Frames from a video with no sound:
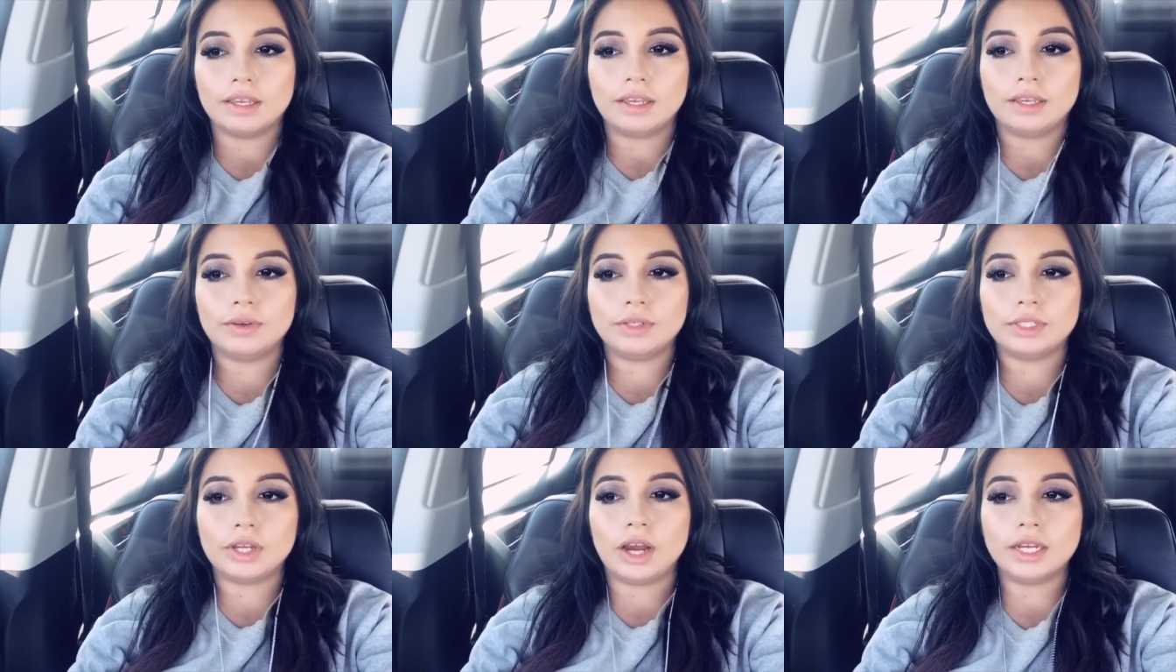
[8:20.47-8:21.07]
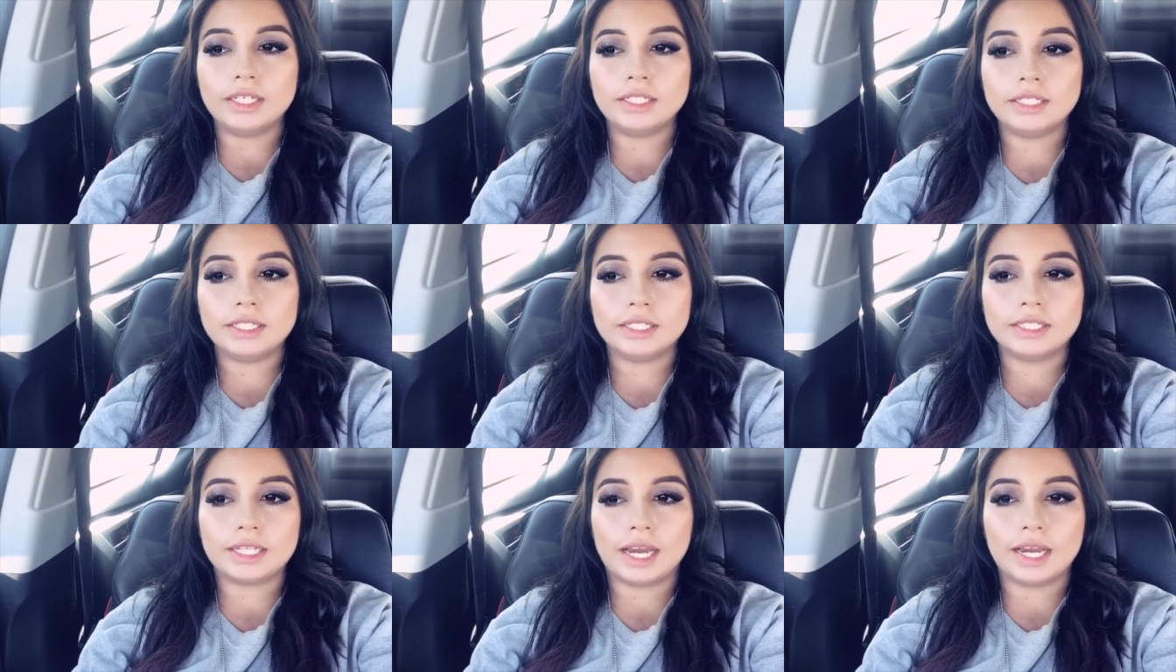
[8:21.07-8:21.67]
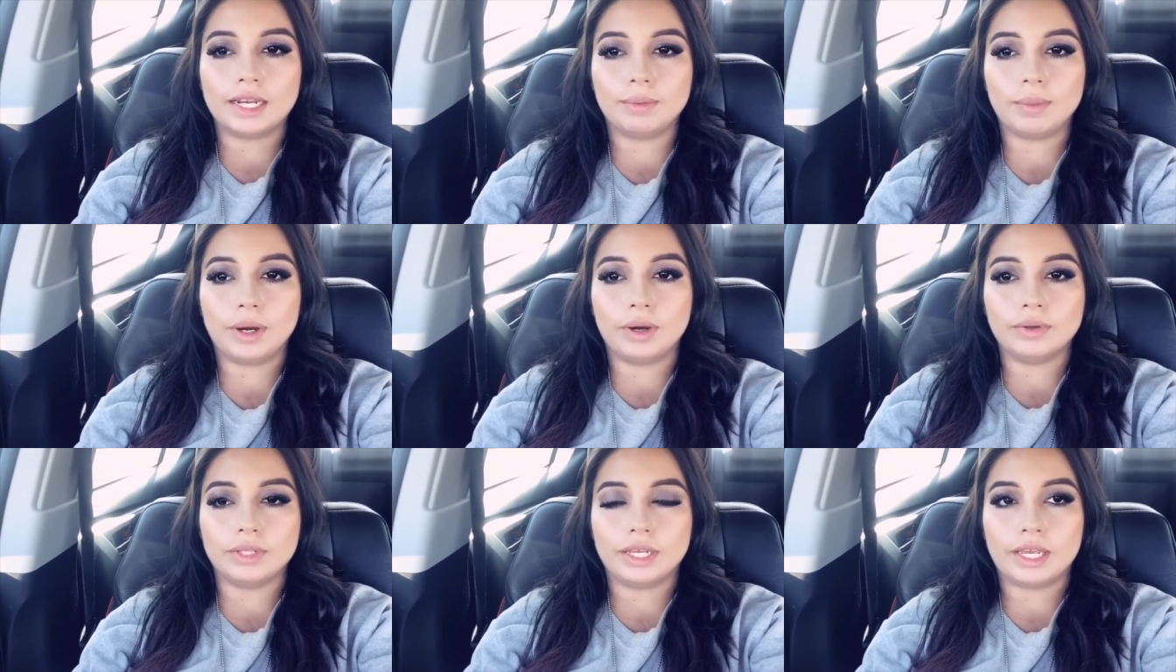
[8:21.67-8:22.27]
he was talking to his dad
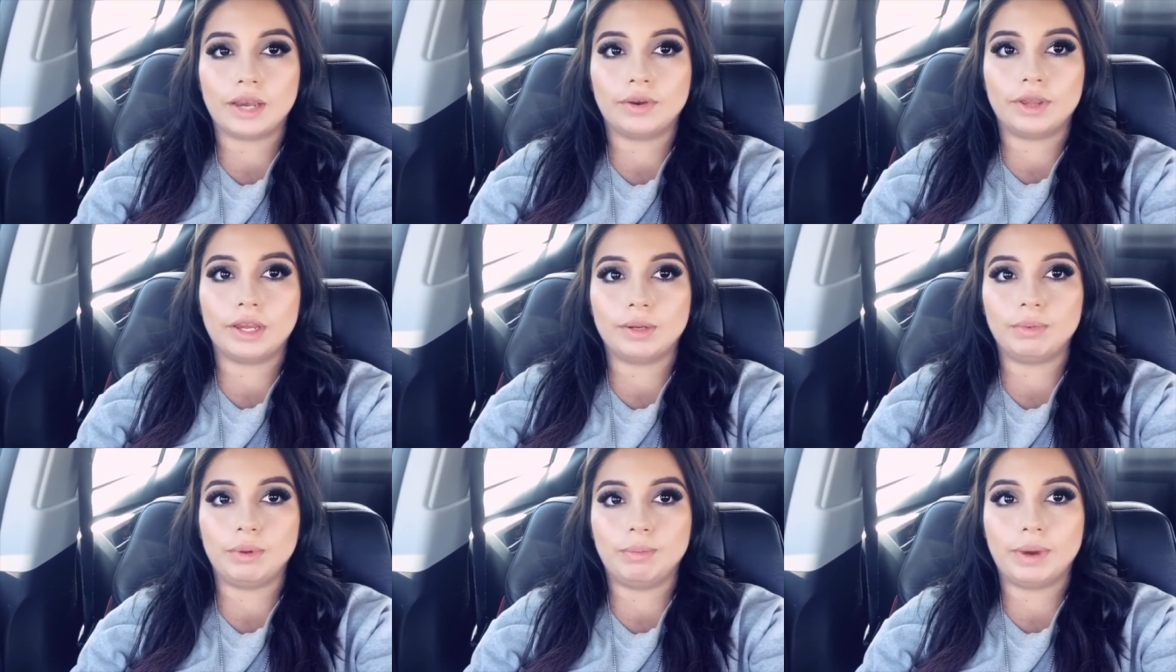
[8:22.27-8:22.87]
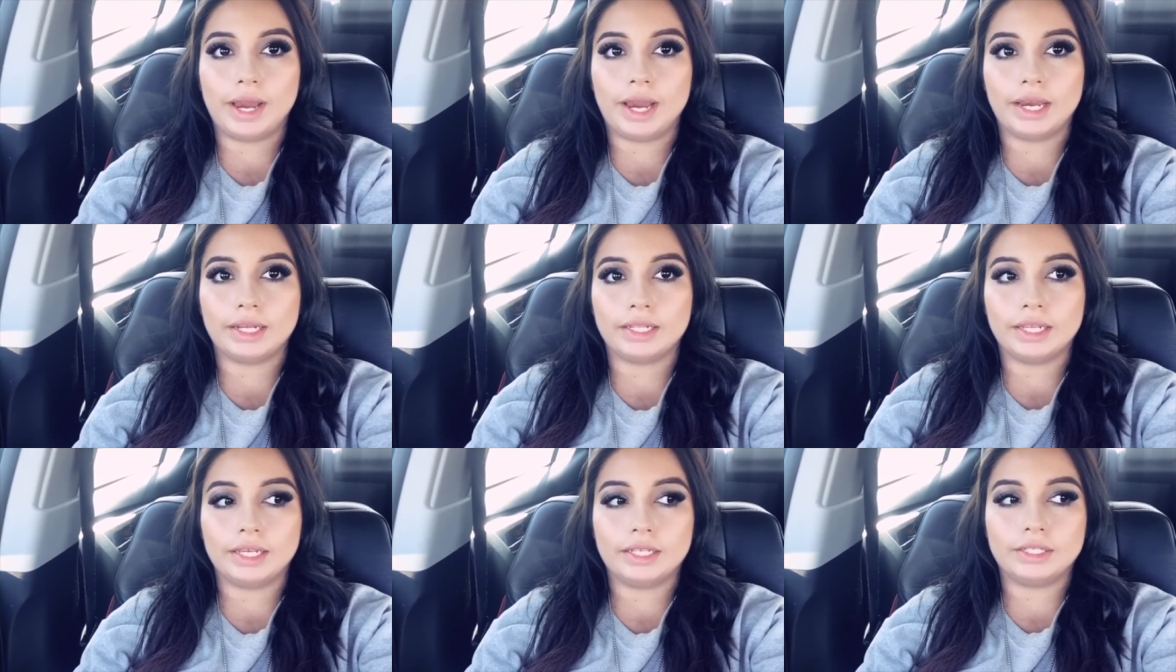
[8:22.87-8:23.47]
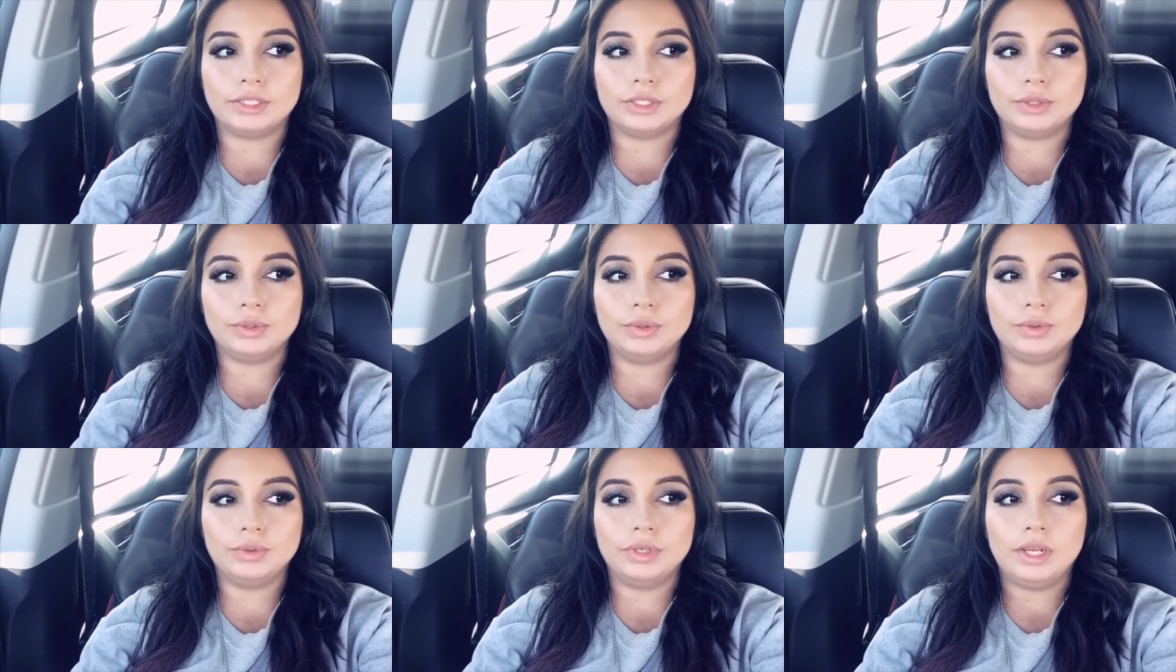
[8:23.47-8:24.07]
about, like, how he had to be back, like,
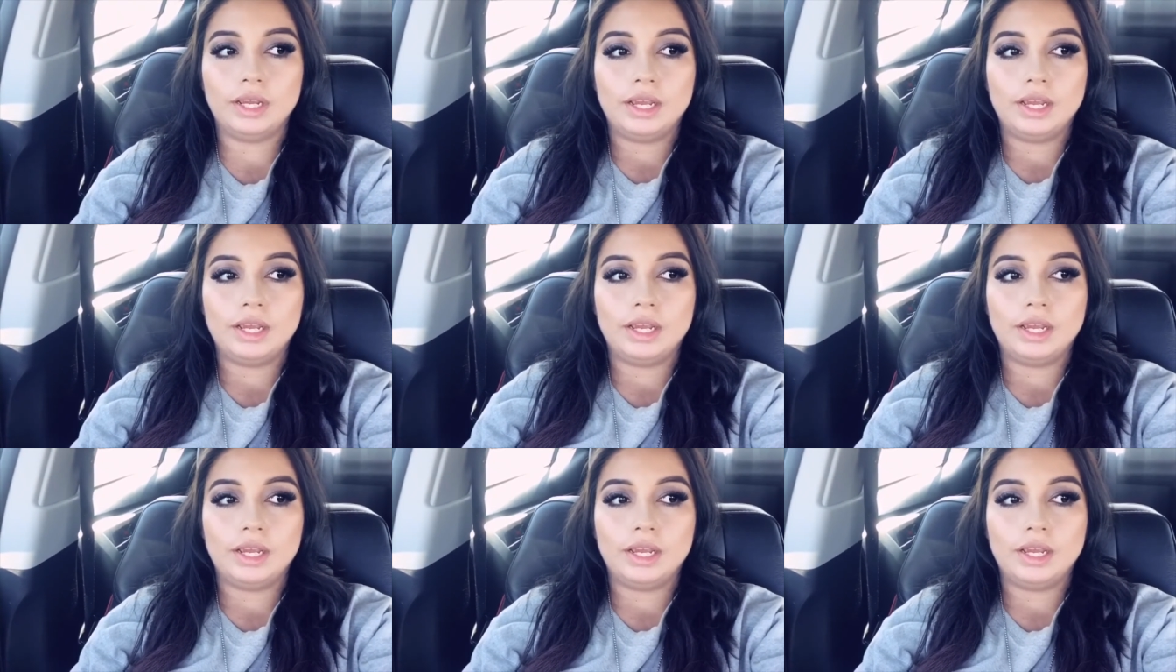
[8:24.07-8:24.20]
soon,